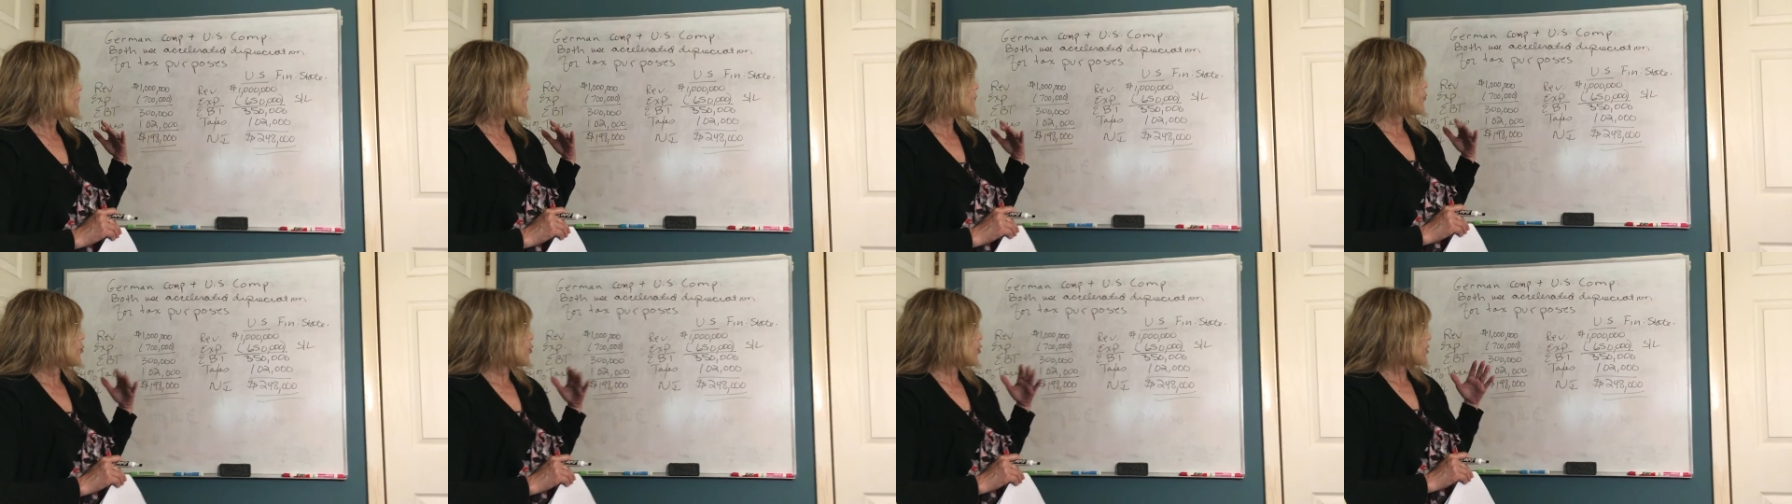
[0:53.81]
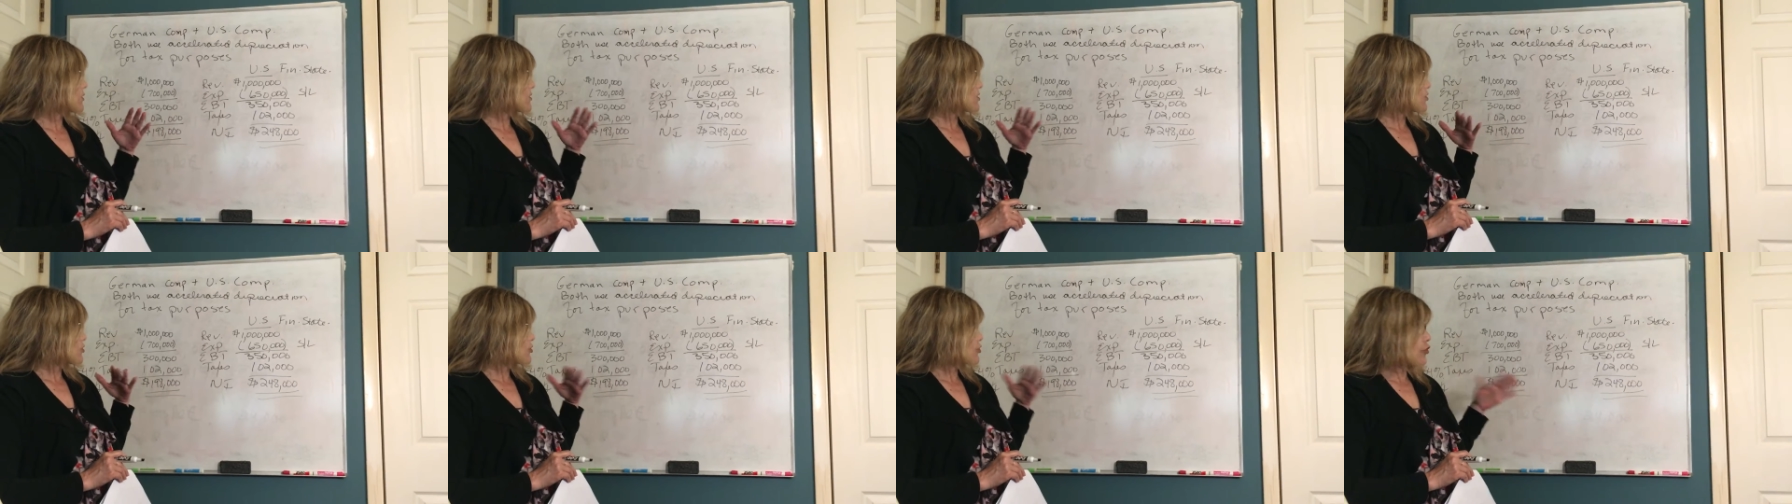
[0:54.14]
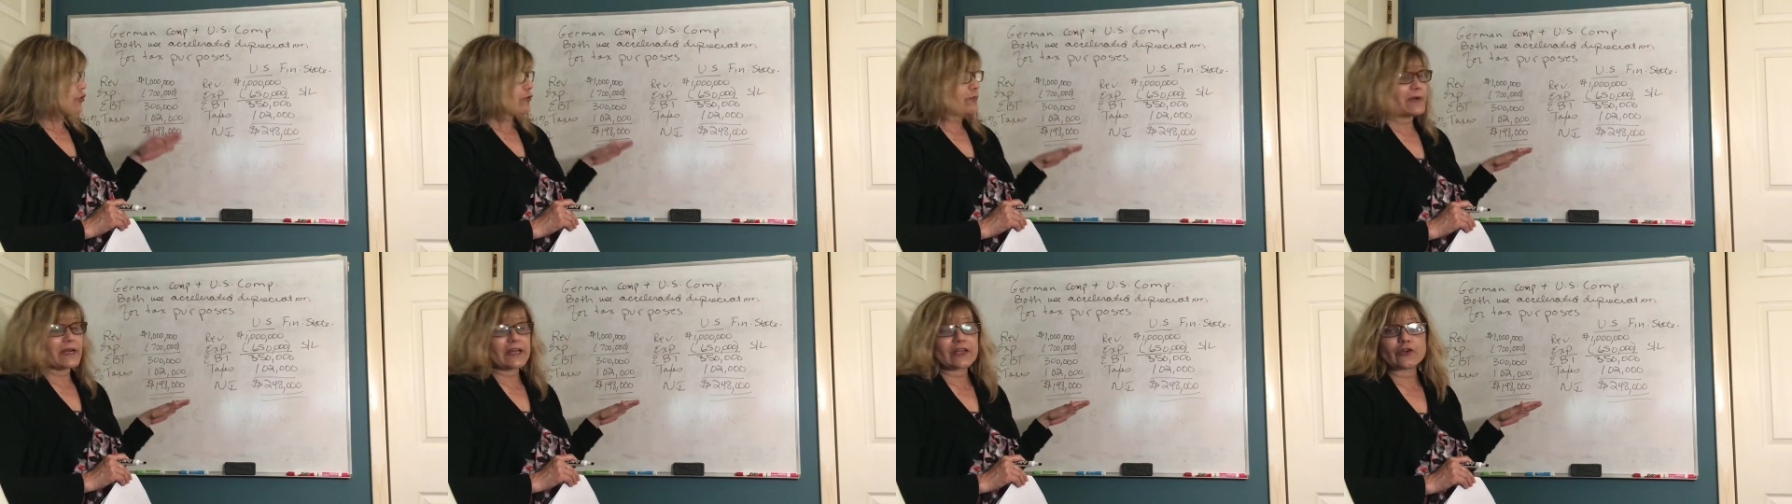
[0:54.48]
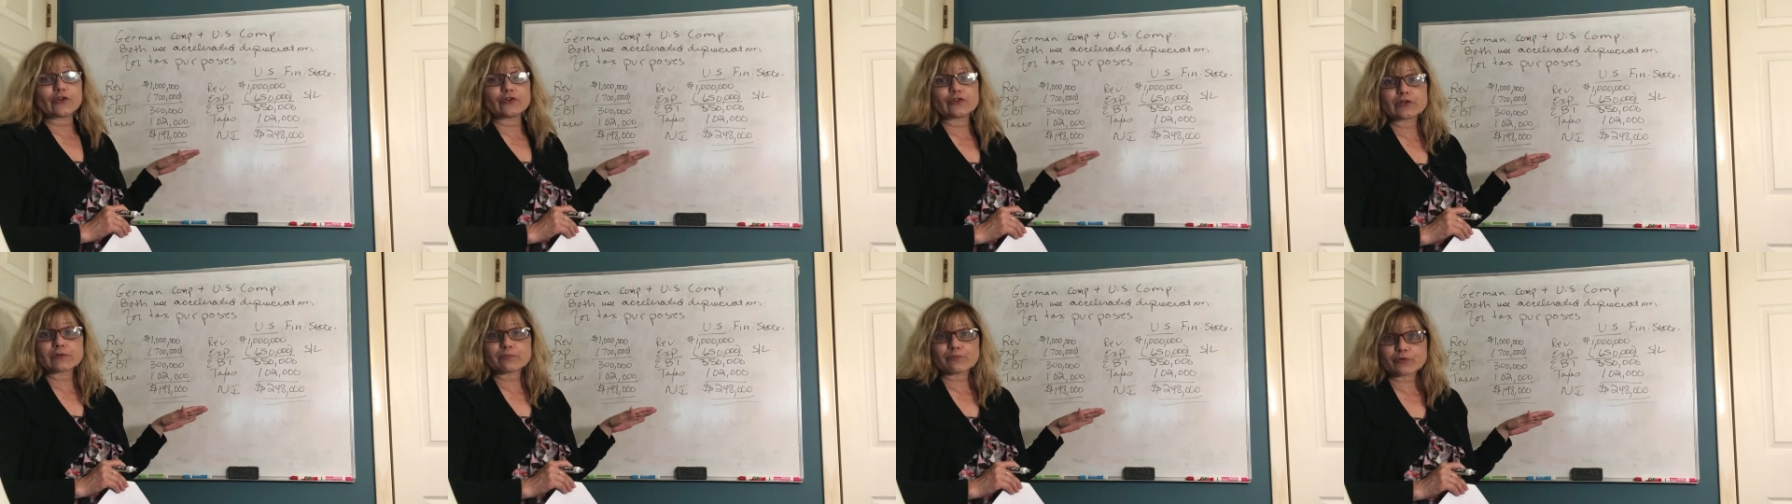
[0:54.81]
for determining
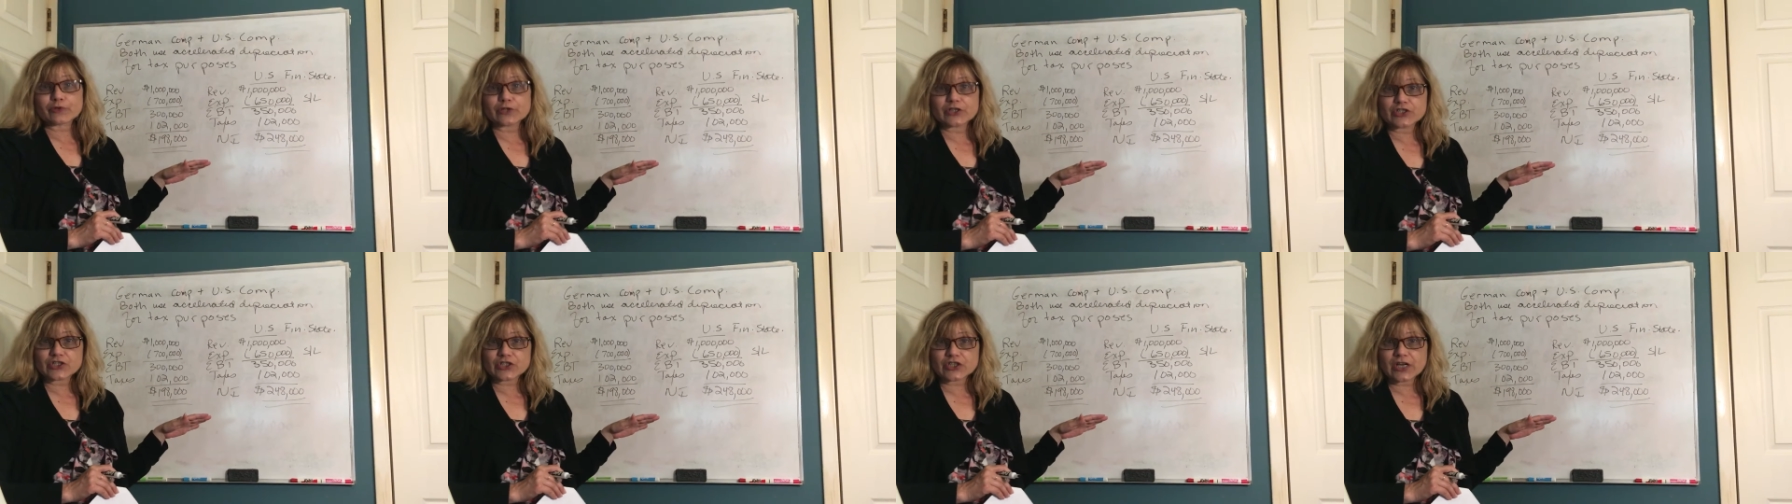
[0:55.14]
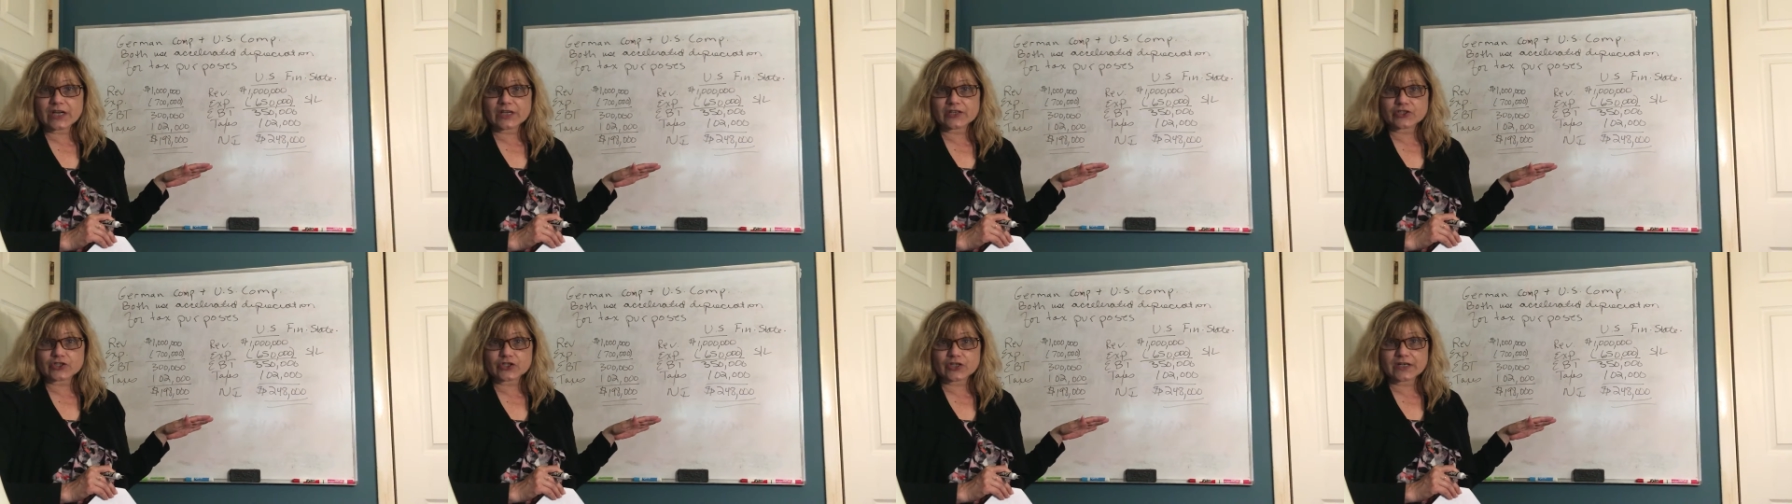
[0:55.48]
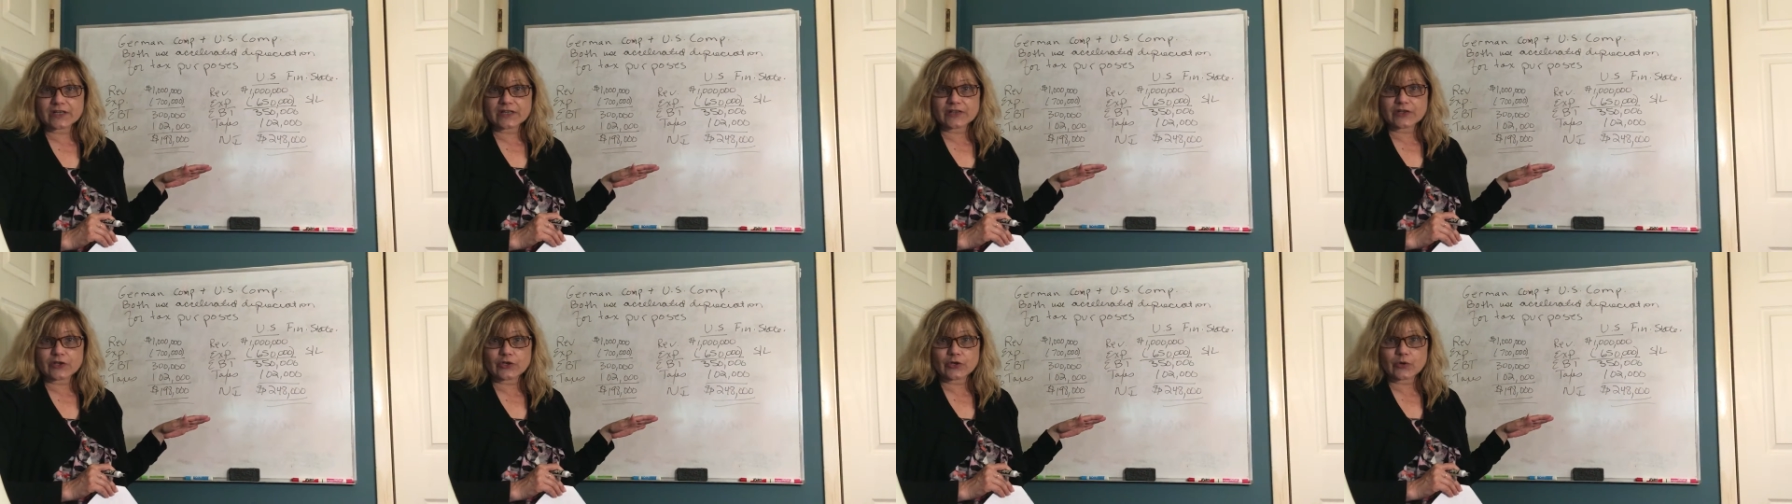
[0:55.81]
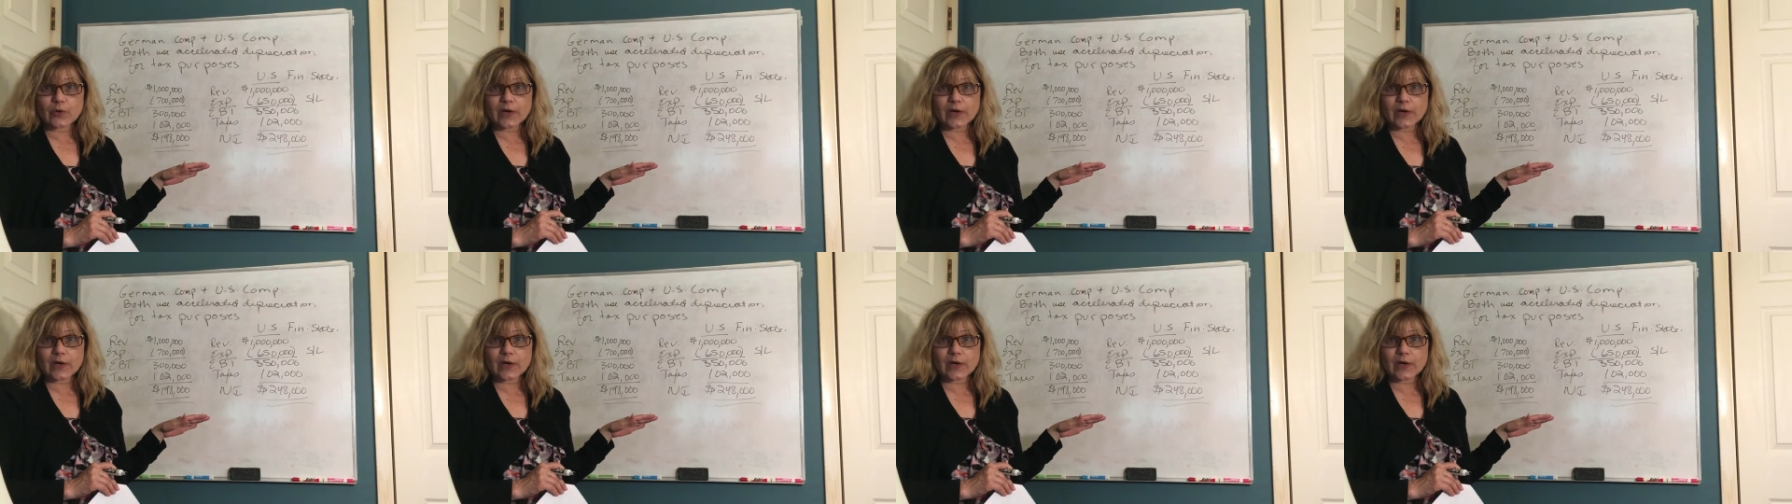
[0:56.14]
your depreciation in the